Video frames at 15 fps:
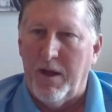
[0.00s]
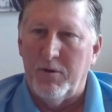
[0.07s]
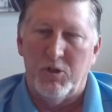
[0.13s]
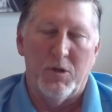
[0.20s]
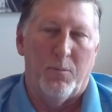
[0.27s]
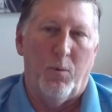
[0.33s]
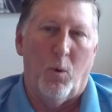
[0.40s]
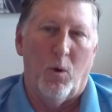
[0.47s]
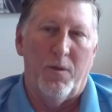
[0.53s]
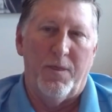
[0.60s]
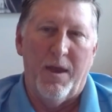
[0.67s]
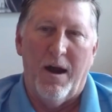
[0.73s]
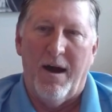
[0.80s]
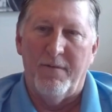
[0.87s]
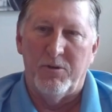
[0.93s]
support
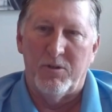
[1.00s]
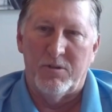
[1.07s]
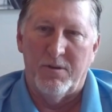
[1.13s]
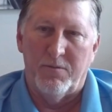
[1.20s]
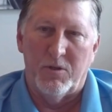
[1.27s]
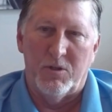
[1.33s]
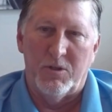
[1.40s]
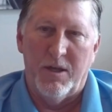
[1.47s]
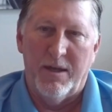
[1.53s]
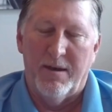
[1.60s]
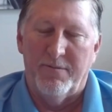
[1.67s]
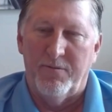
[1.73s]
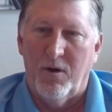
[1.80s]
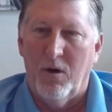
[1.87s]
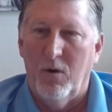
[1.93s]
the office of the
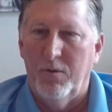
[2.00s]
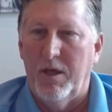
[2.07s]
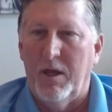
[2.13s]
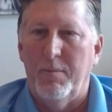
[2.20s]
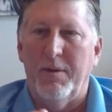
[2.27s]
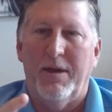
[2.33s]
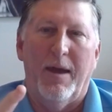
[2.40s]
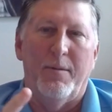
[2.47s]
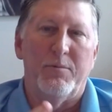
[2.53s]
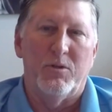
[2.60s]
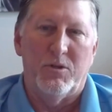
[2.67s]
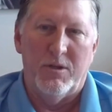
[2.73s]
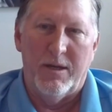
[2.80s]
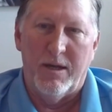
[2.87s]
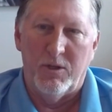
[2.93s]
CFO, and then it became the
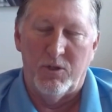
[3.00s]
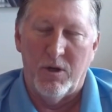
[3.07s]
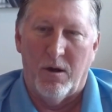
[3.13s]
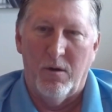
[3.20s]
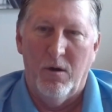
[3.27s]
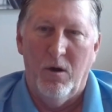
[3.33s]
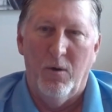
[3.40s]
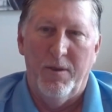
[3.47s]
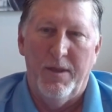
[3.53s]
CHRO.